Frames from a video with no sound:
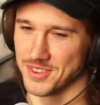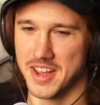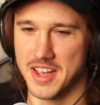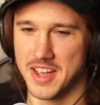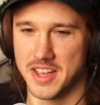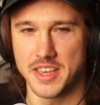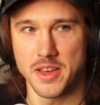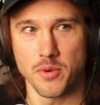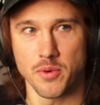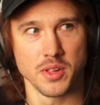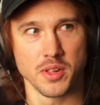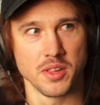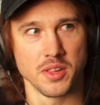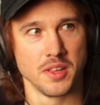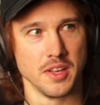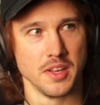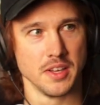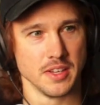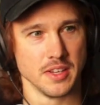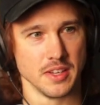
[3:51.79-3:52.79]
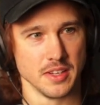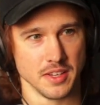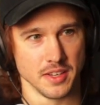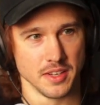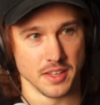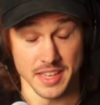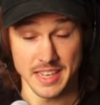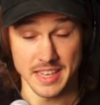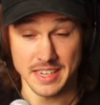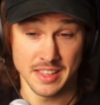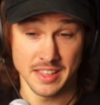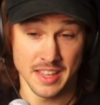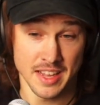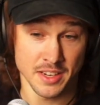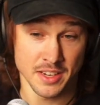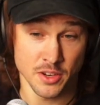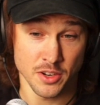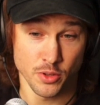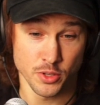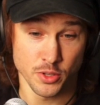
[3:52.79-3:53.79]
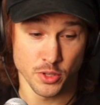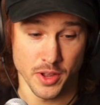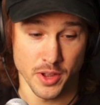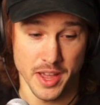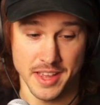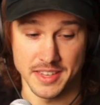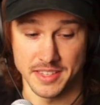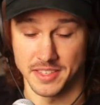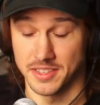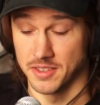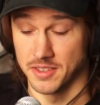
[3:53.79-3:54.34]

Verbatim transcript: Yeah, well, that client also has